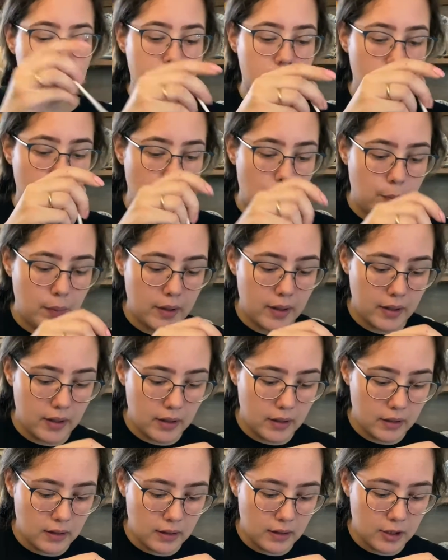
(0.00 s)
you put
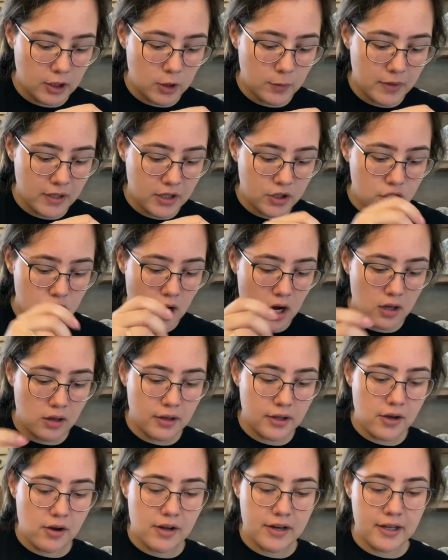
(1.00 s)
a little bit of
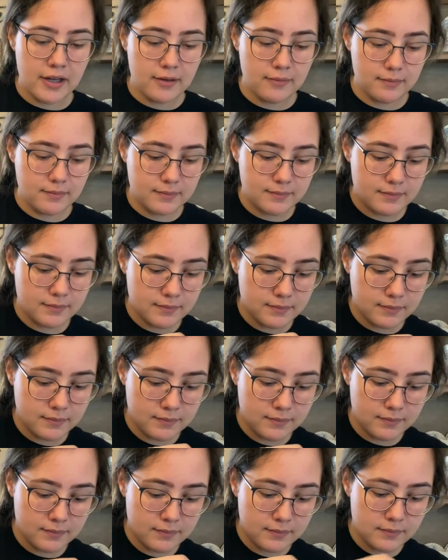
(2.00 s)
chocolate on it,
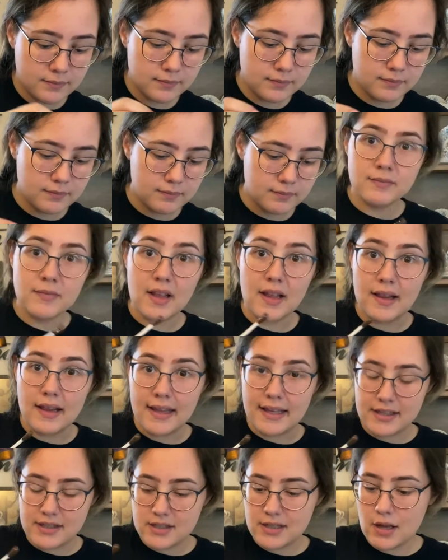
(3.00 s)

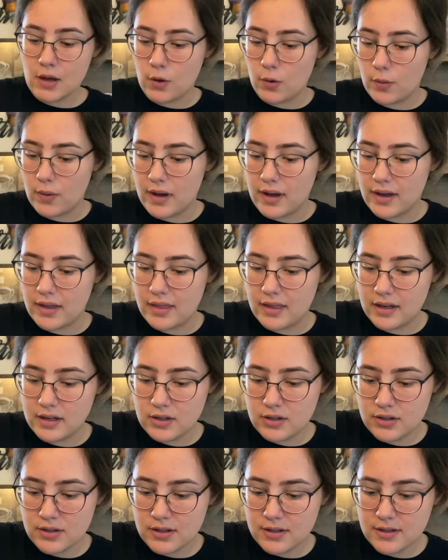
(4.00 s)
like so, and then
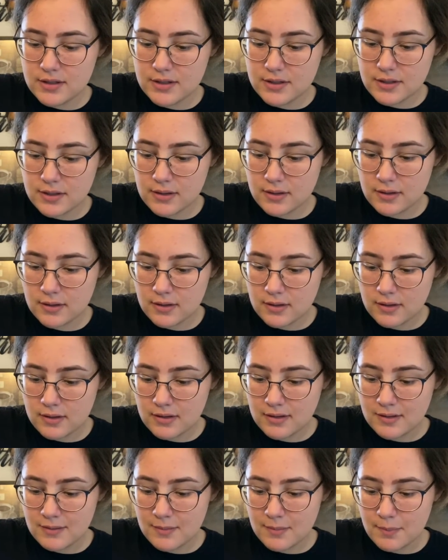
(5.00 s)
you just
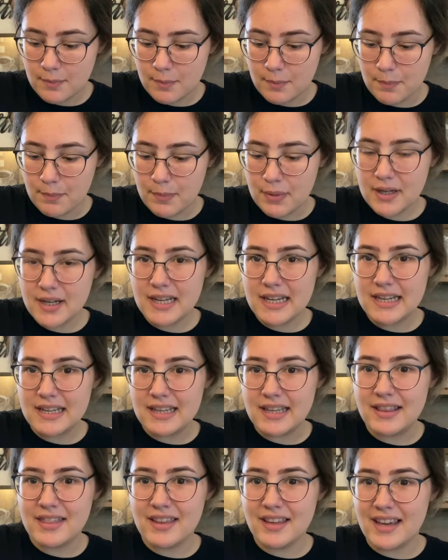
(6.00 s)
put it
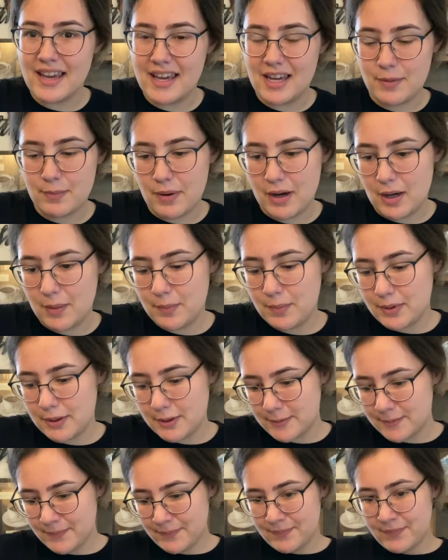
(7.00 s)
in the cake pop.
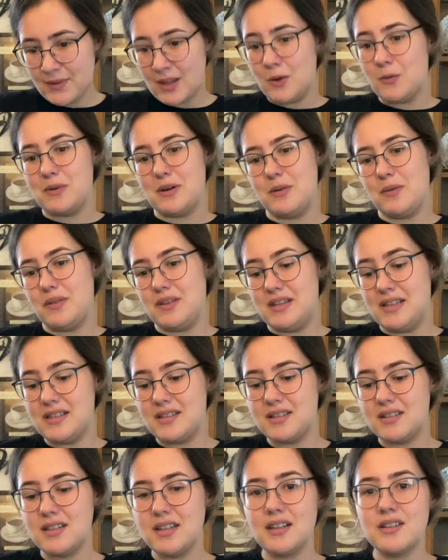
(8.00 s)
Wow, these
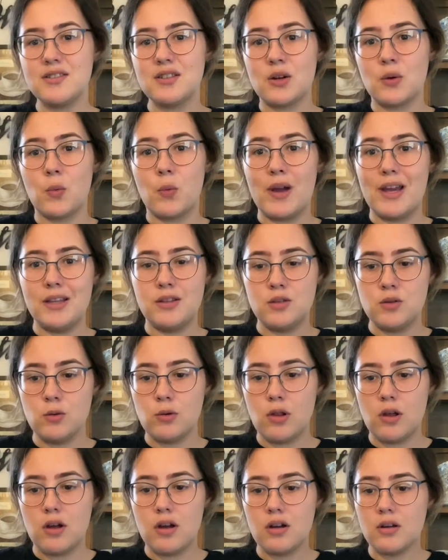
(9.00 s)
sticks are way
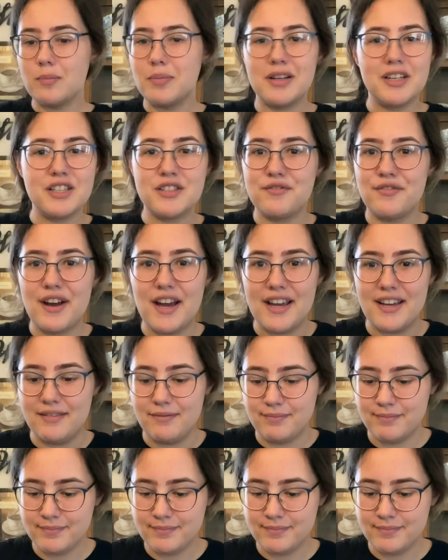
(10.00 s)
too long, but it's fine.